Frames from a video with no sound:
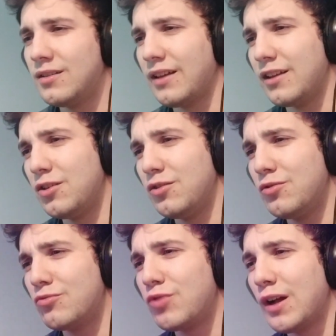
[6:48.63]
Like,
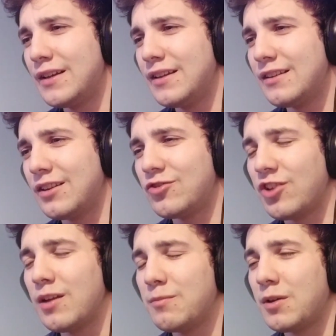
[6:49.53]
you run at the
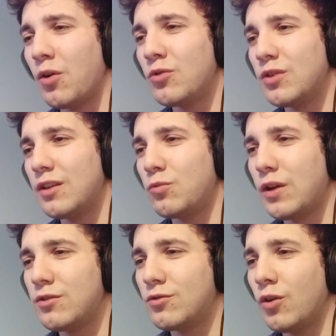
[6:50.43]
gym and on it
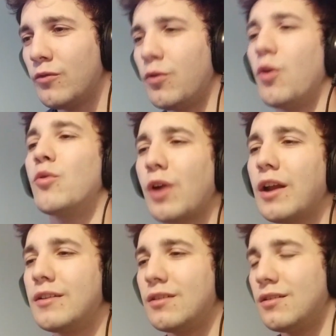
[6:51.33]
when you go for a
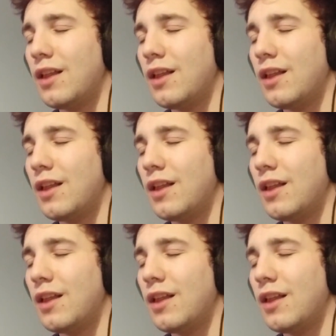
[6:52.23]
run.